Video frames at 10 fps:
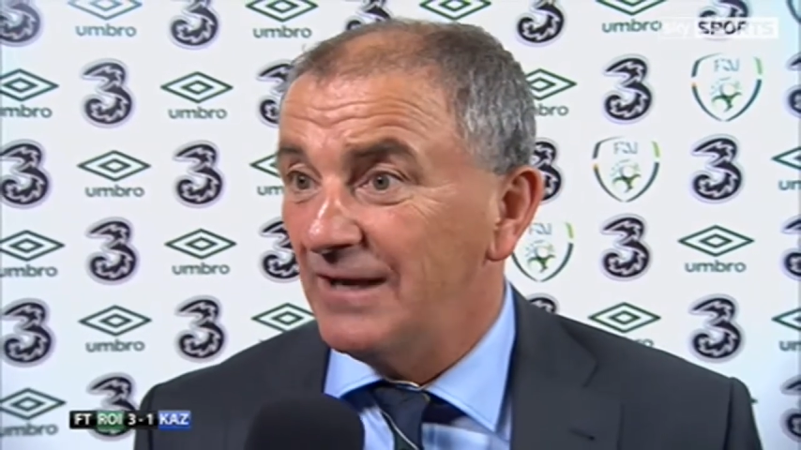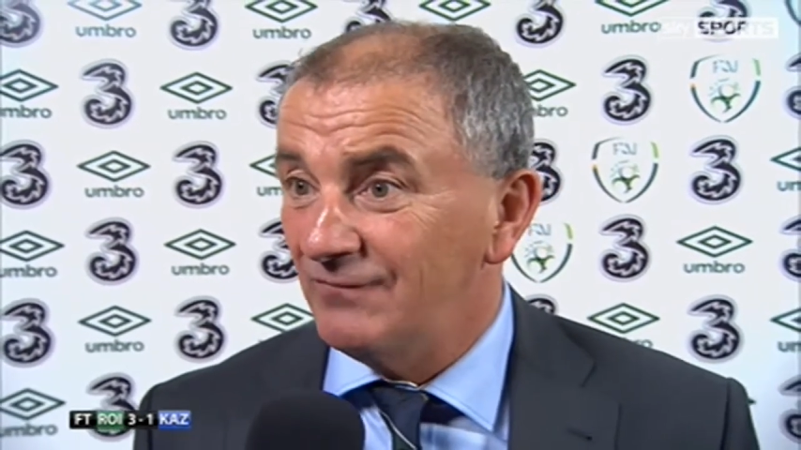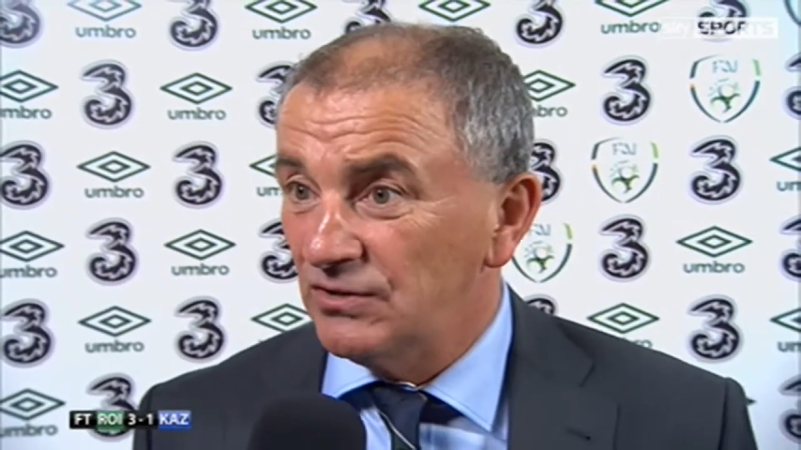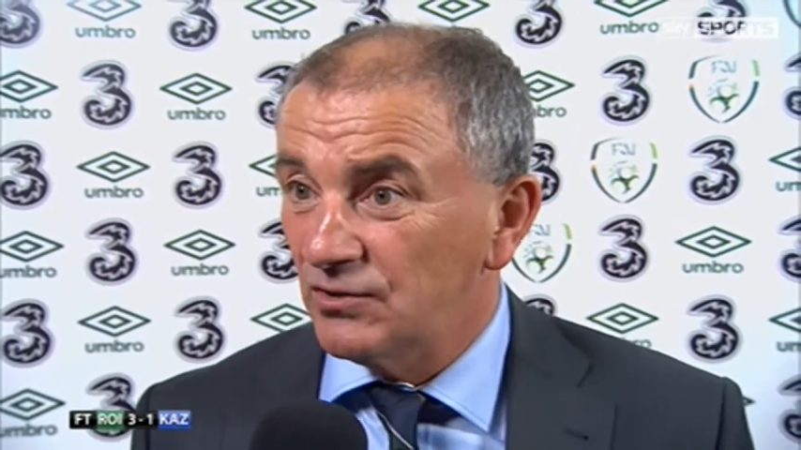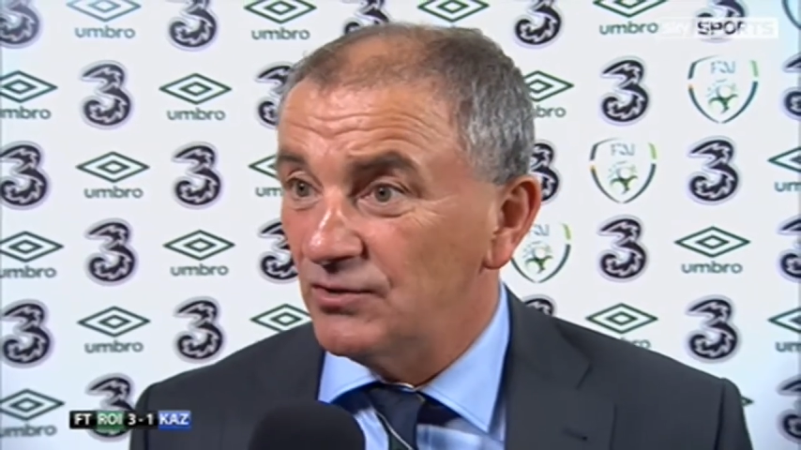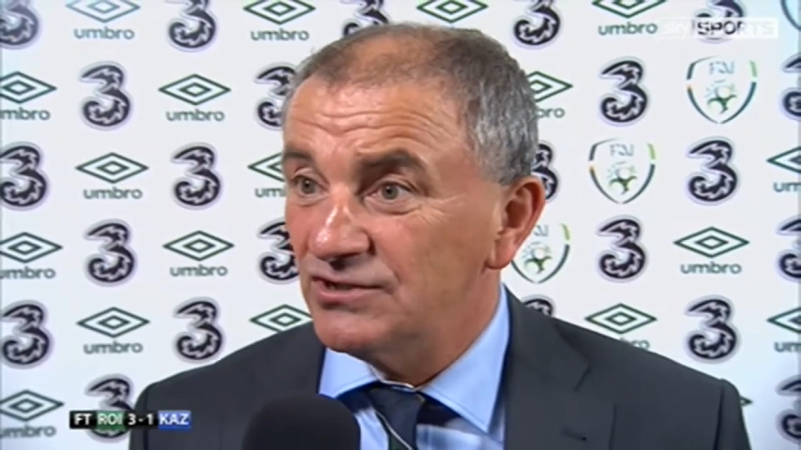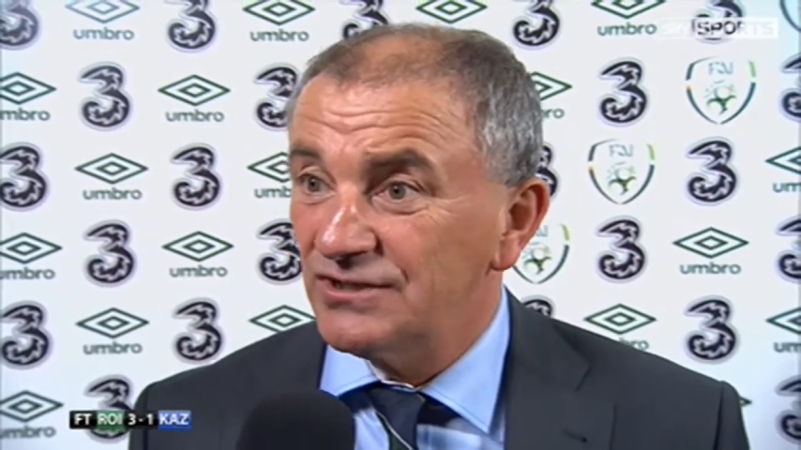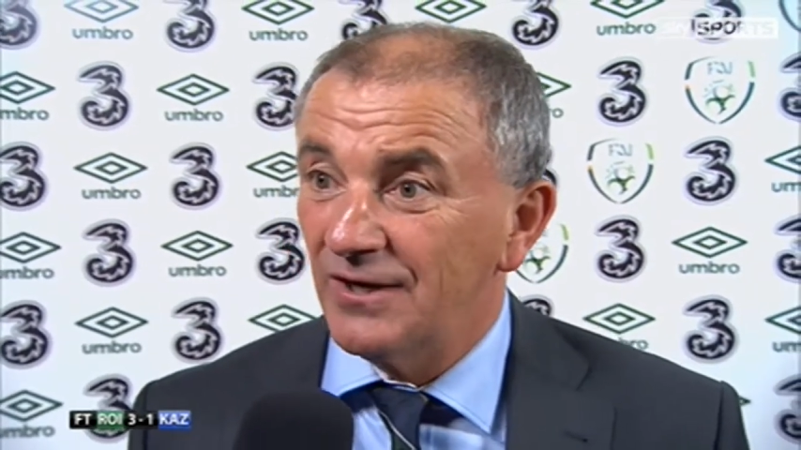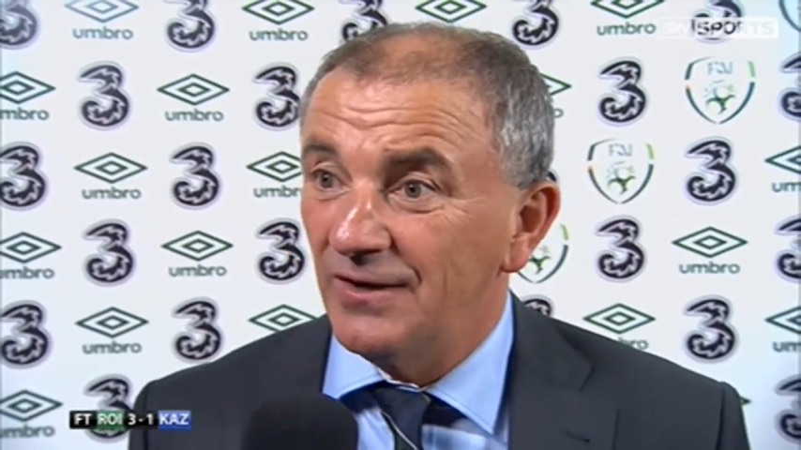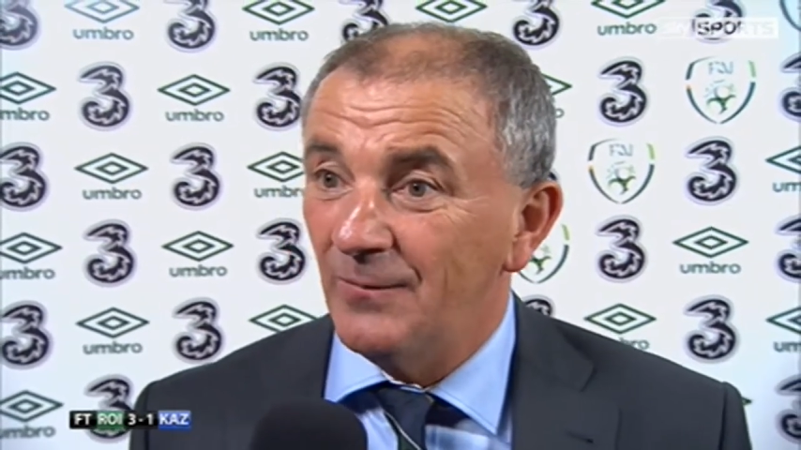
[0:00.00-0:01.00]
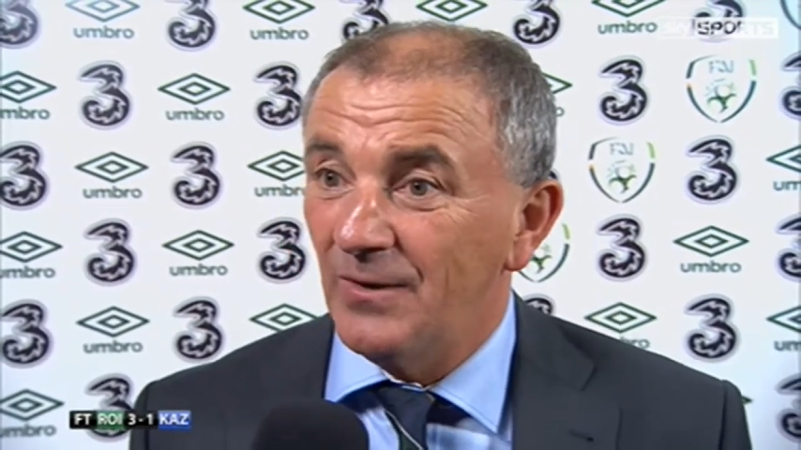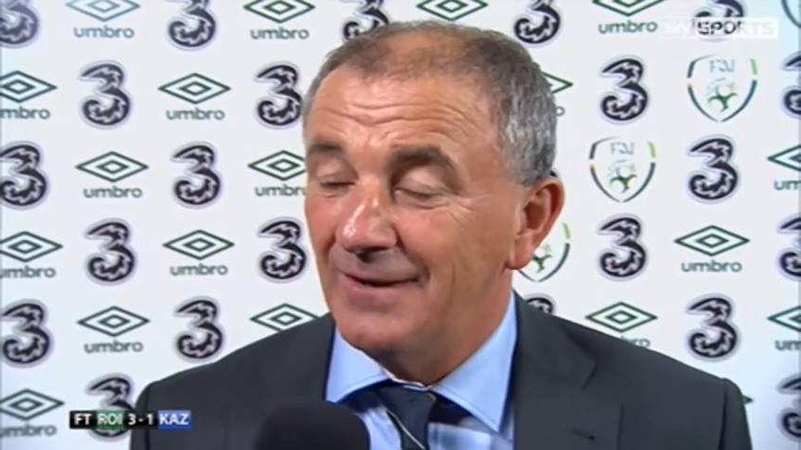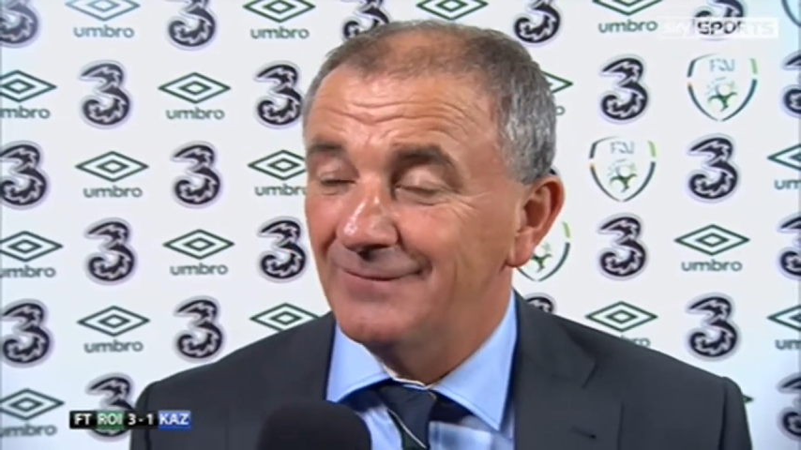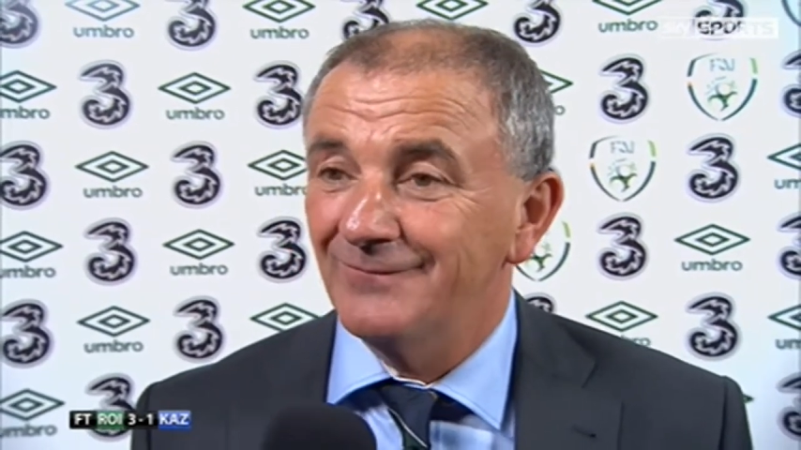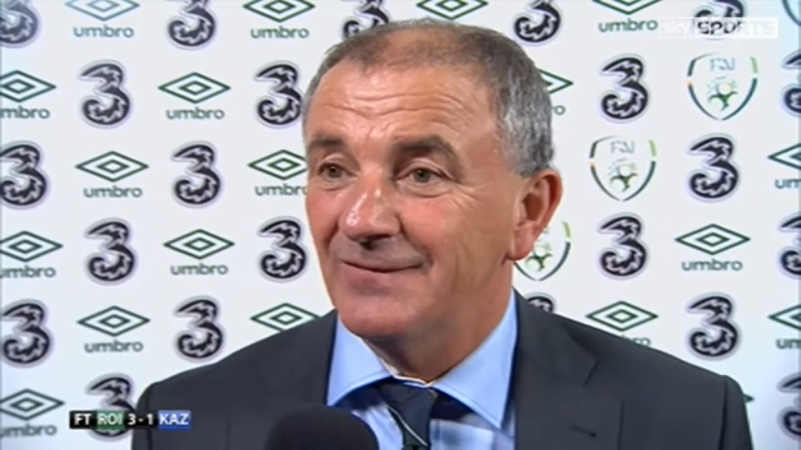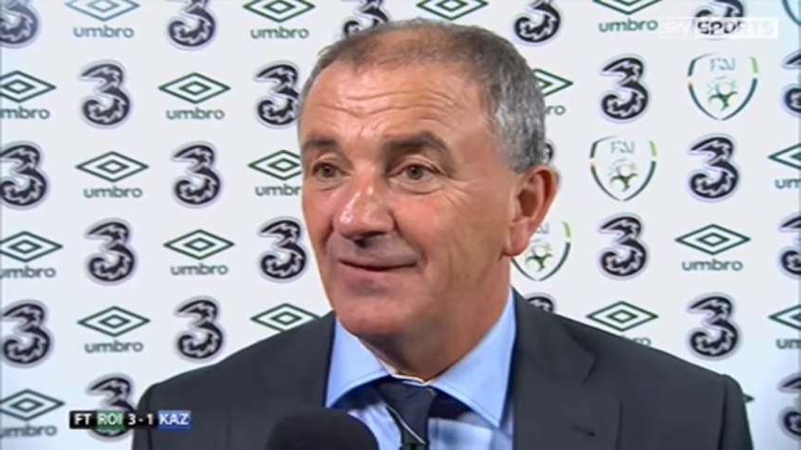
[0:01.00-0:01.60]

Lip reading: having the courage to get on the ball.